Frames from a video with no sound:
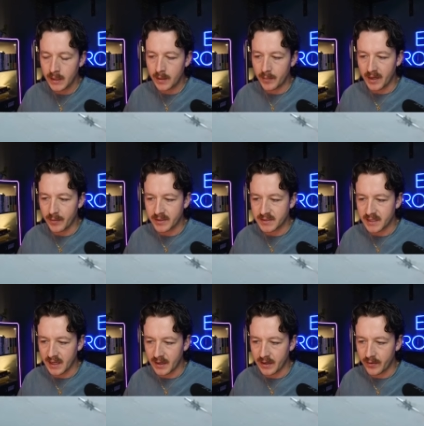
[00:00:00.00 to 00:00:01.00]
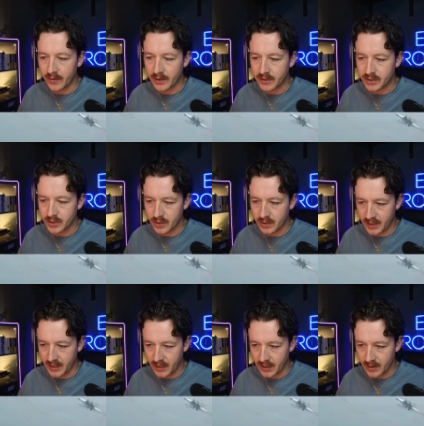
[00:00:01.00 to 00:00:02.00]
But anyways, yeah, another good shot
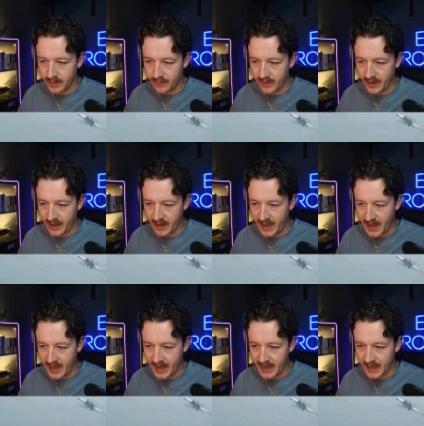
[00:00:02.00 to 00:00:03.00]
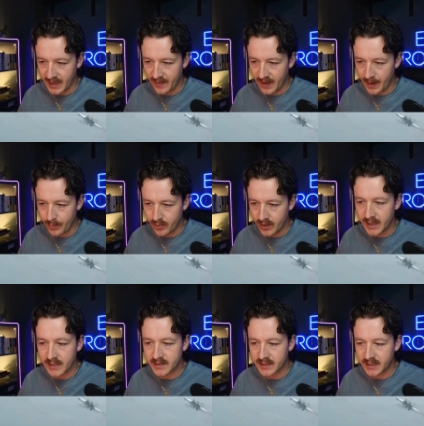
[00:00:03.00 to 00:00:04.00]
here of that hang and that
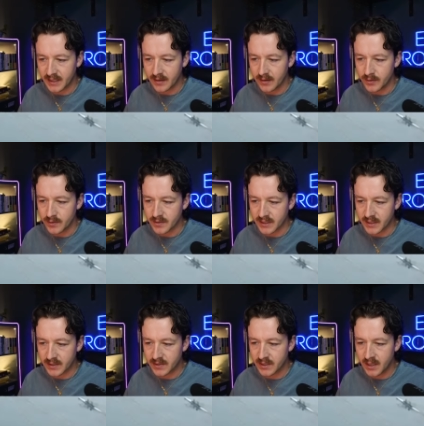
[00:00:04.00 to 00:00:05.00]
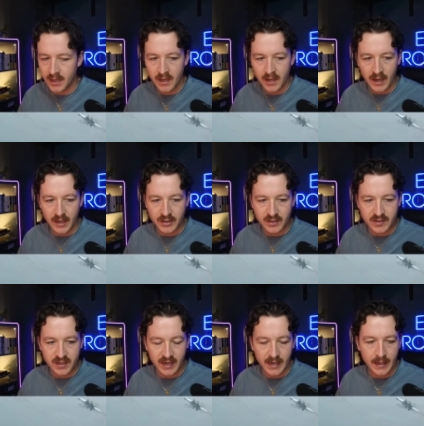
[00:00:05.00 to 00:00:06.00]
press and that looseness. And just
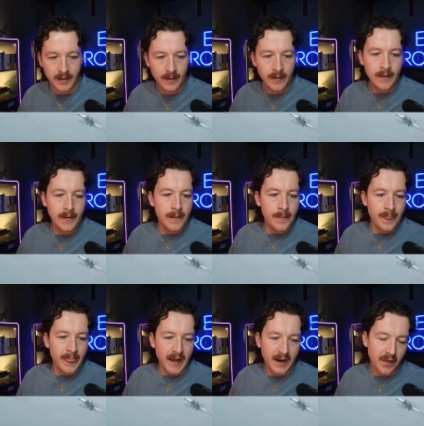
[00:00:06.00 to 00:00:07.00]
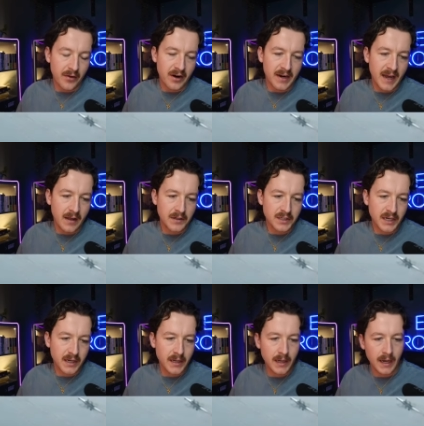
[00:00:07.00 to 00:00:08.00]
like another analogy,
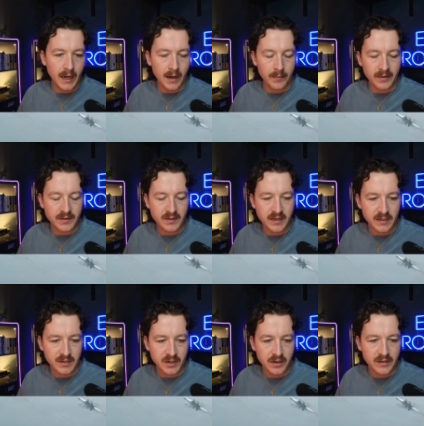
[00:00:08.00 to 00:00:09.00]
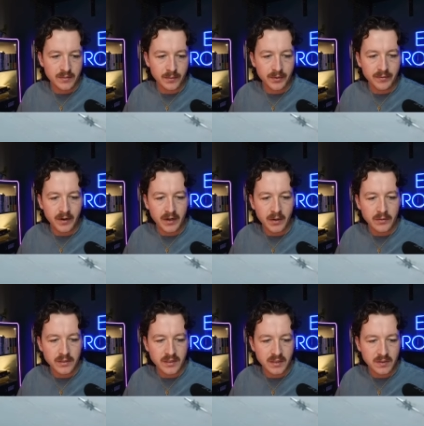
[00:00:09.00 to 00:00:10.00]
this is actually got this from one of our
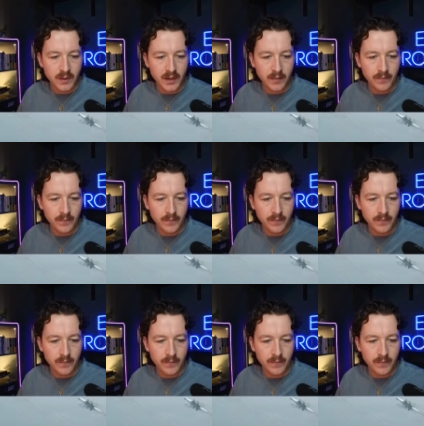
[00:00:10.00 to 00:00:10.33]
coaches as well.